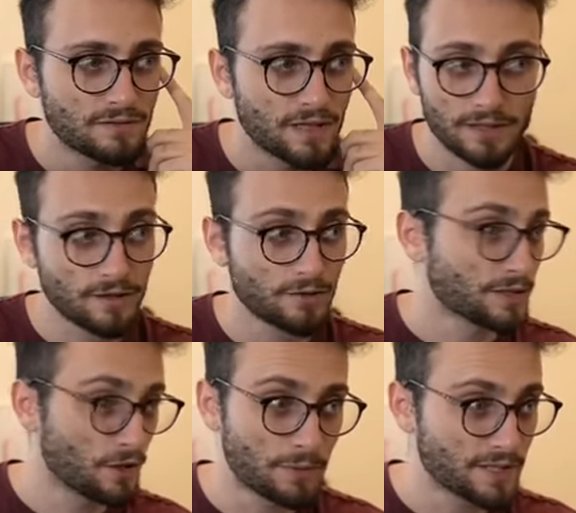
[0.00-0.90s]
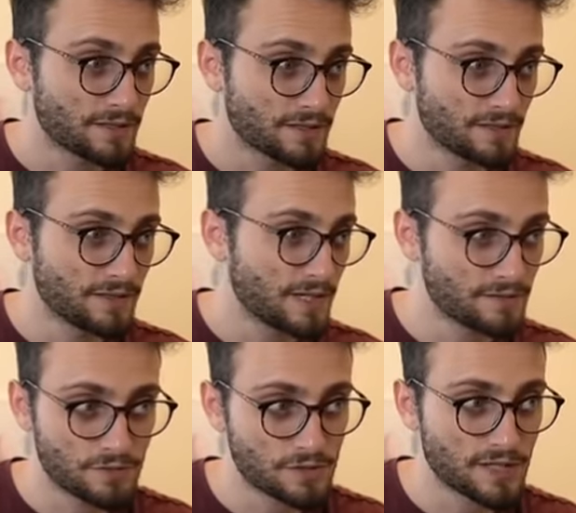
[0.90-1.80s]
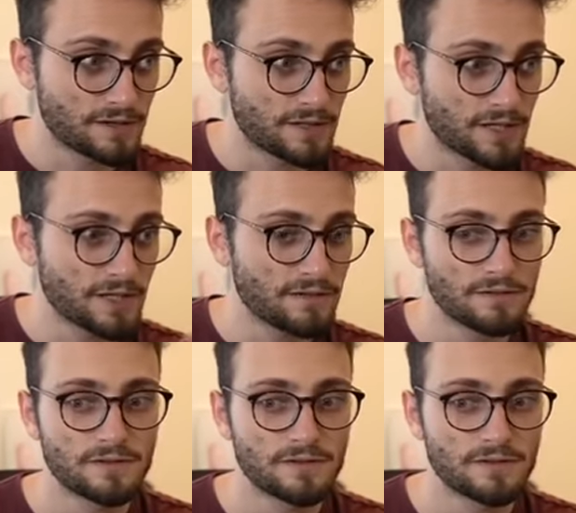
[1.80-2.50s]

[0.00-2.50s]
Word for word: Like, literally nobody. King d eight, you just take the king.